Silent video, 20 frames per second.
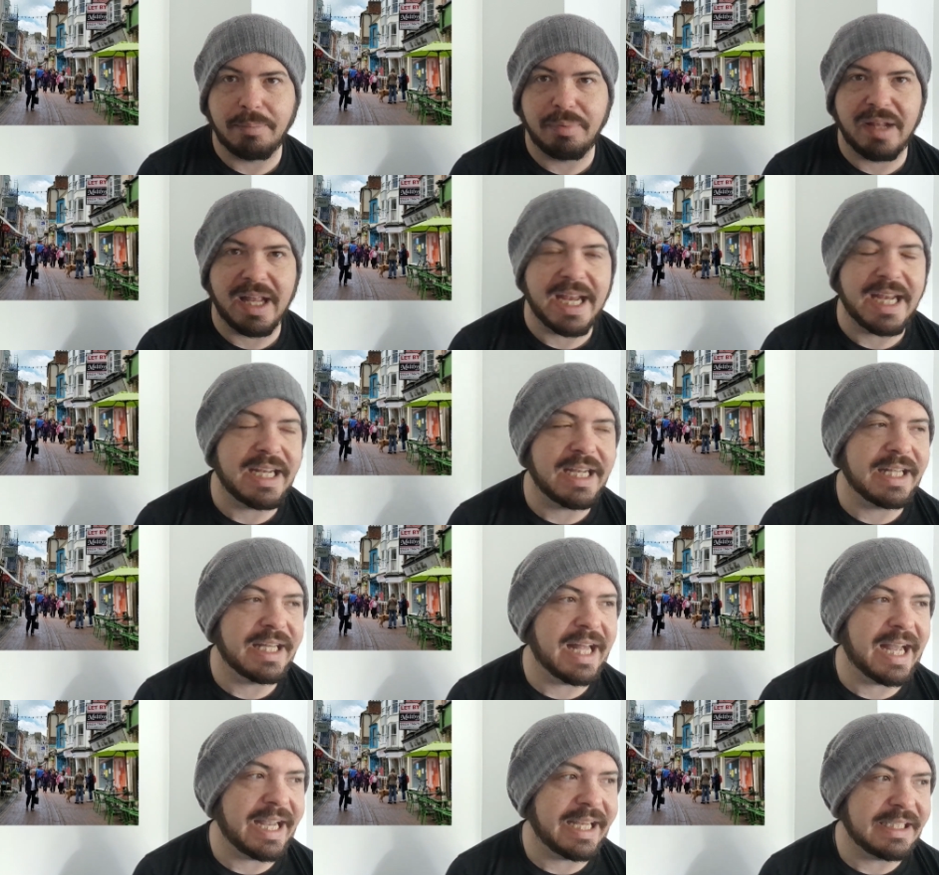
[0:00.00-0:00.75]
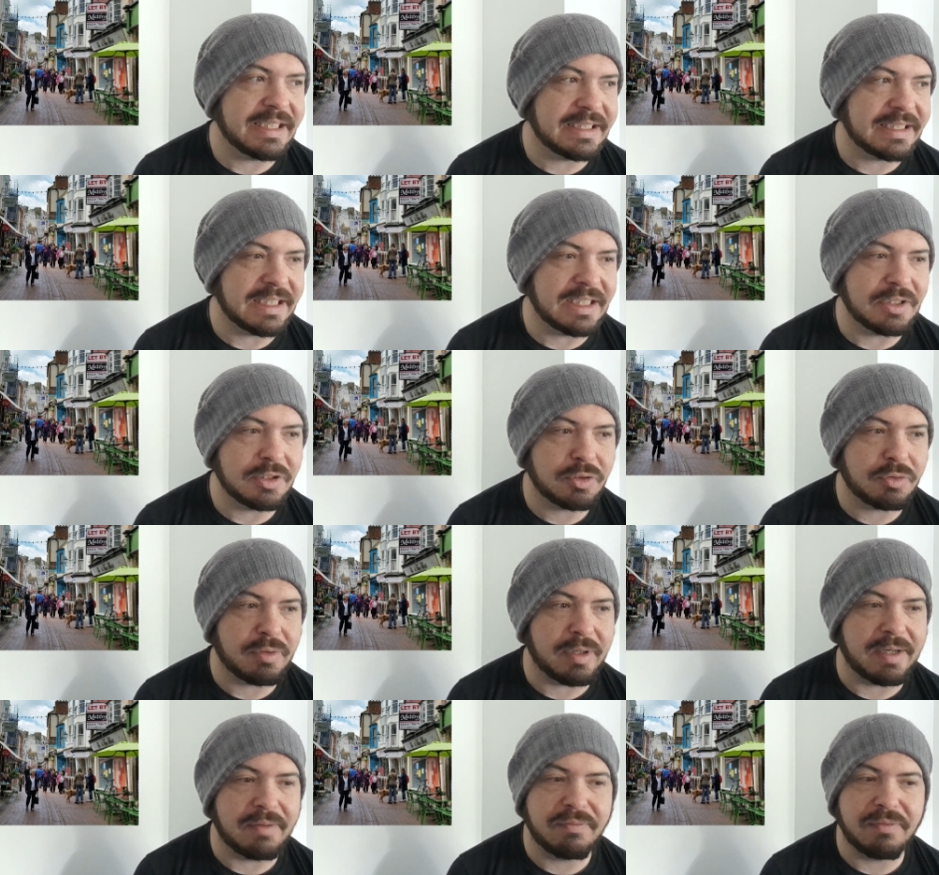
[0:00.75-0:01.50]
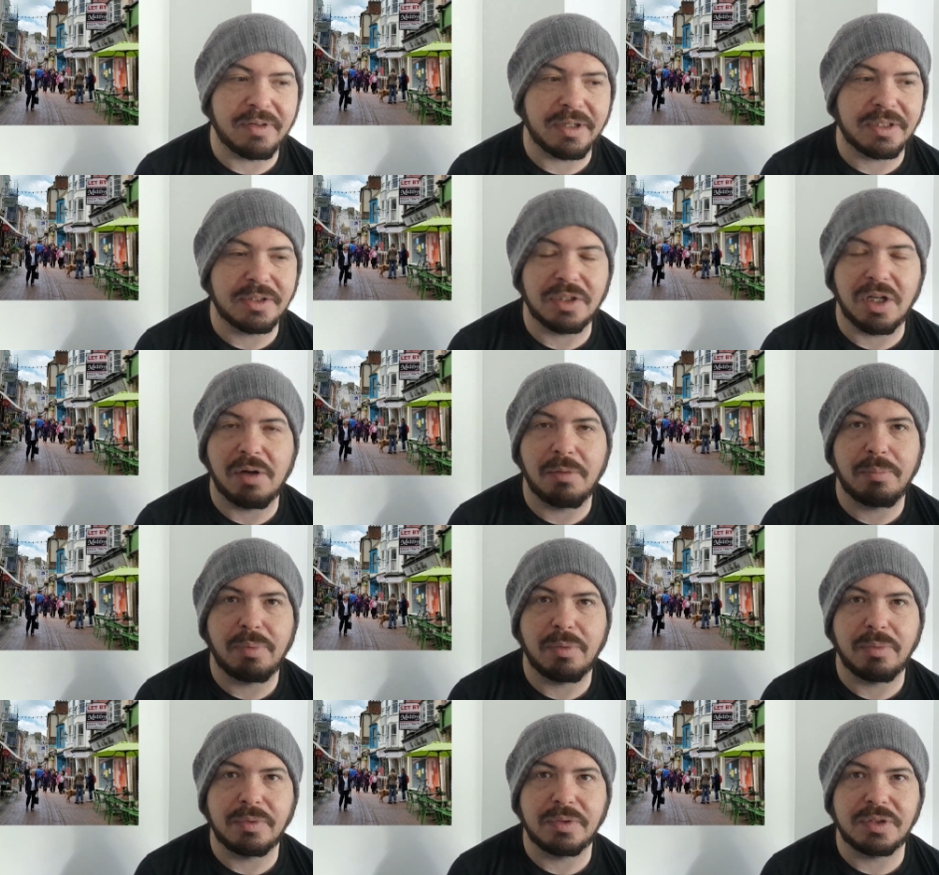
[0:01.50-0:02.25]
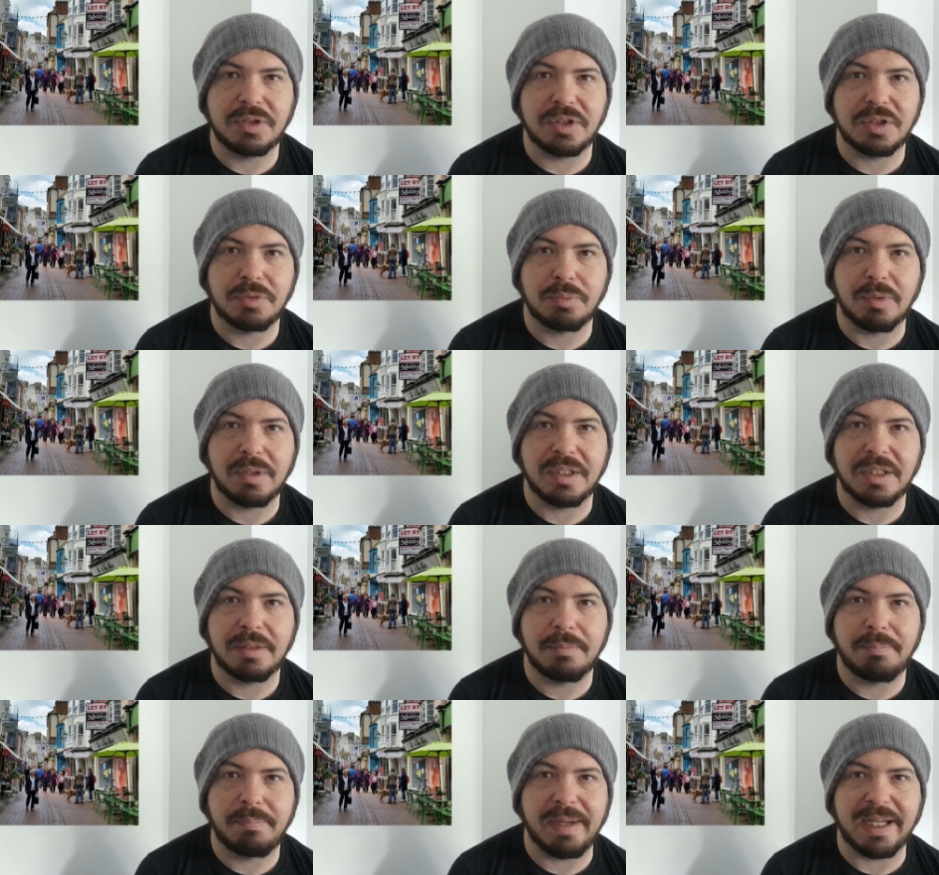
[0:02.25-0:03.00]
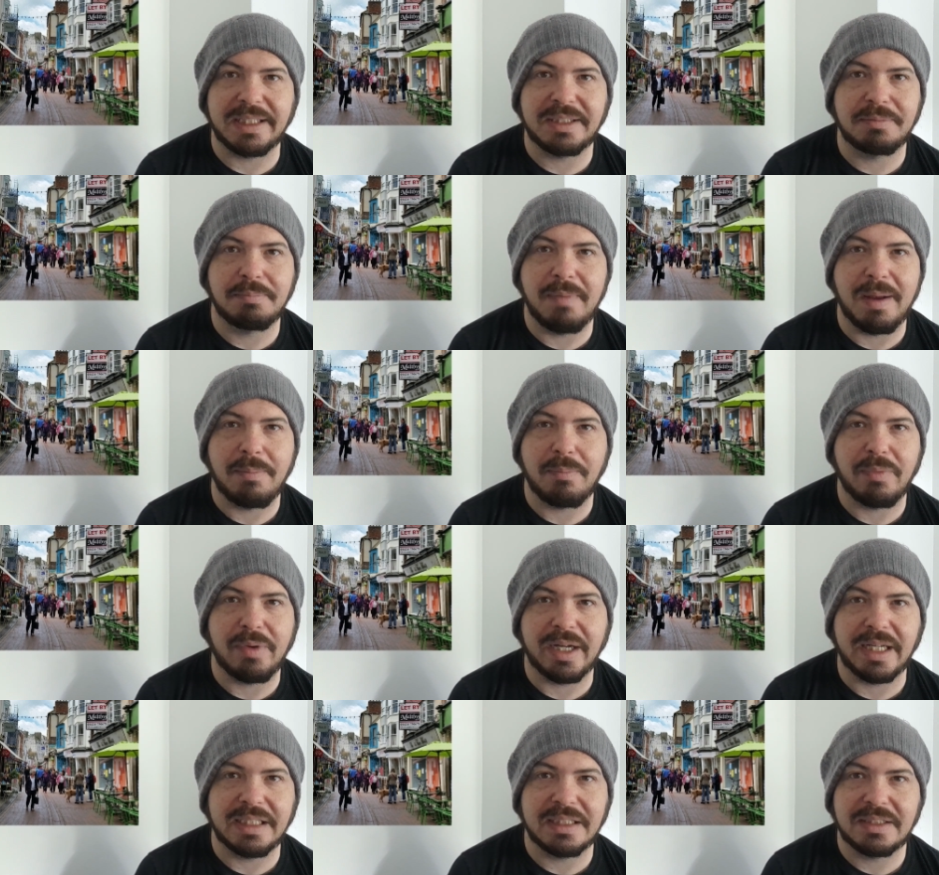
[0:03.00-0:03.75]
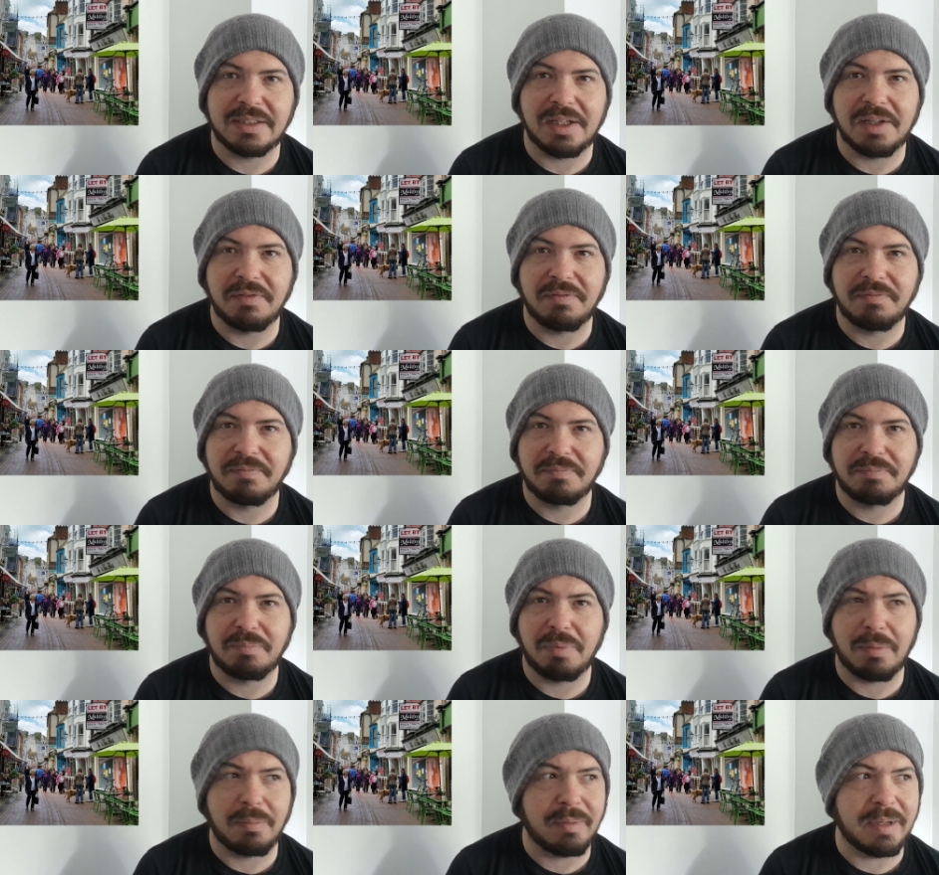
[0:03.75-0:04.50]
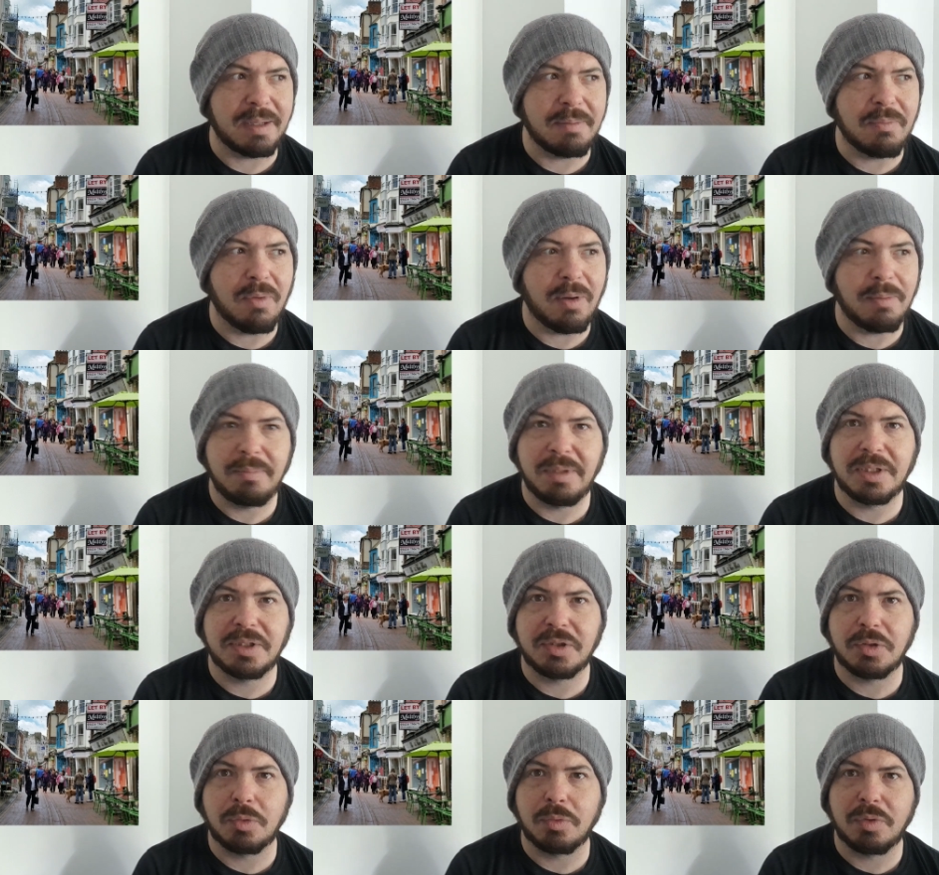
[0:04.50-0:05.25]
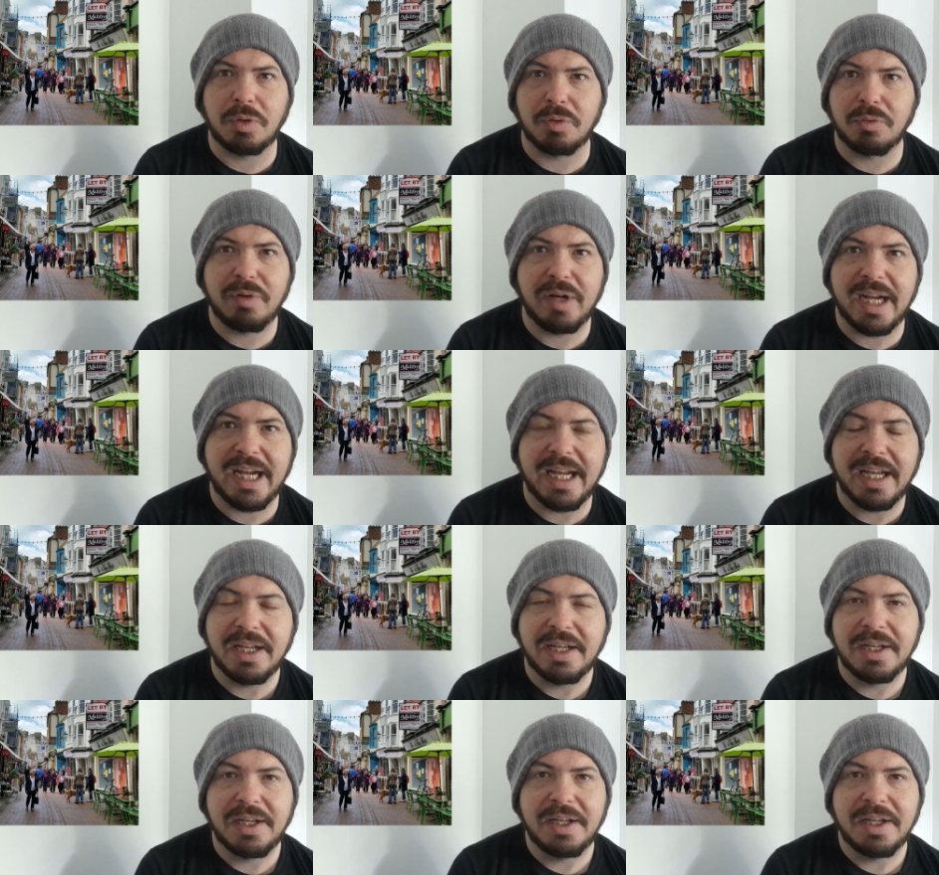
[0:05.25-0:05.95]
Playing at the Hastings Crypt, for example, was just one of the best memories of probably my musical career.